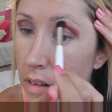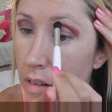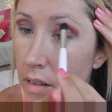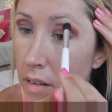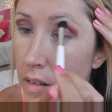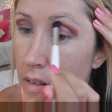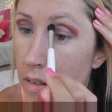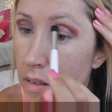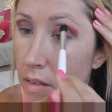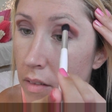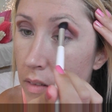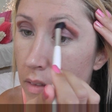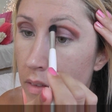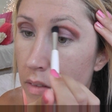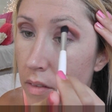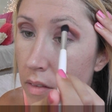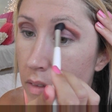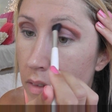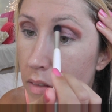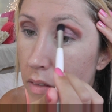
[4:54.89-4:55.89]

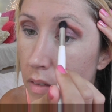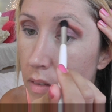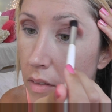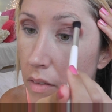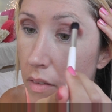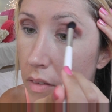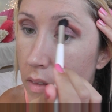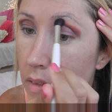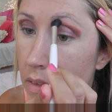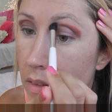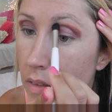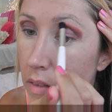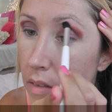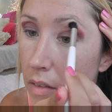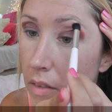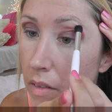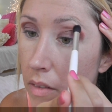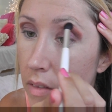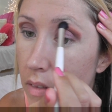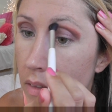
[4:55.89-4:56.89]

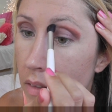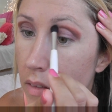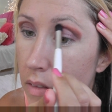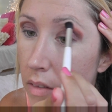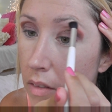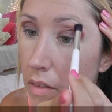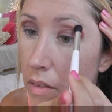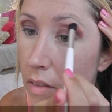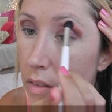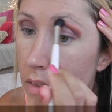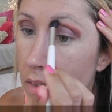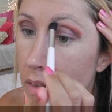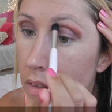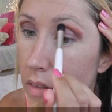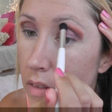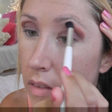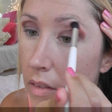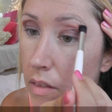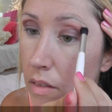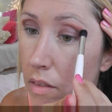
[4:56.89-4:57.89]

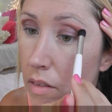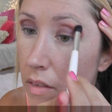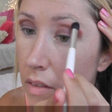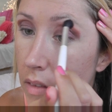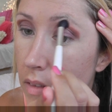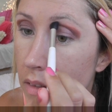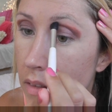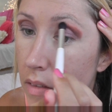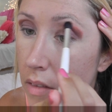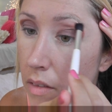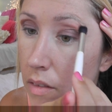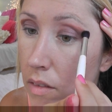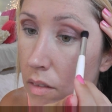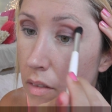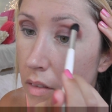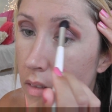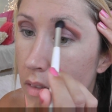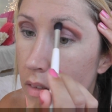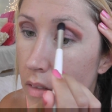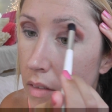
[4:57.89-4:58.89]

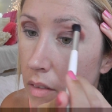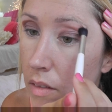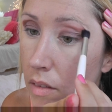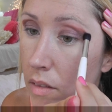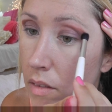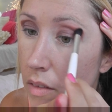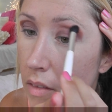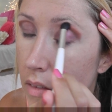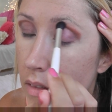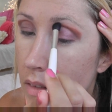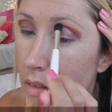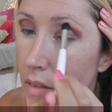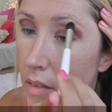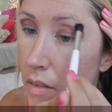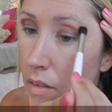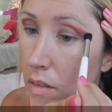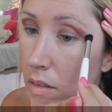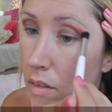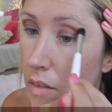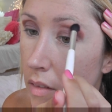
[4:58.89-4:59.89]

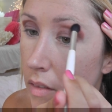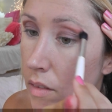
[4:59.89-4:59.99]
(no one is talking)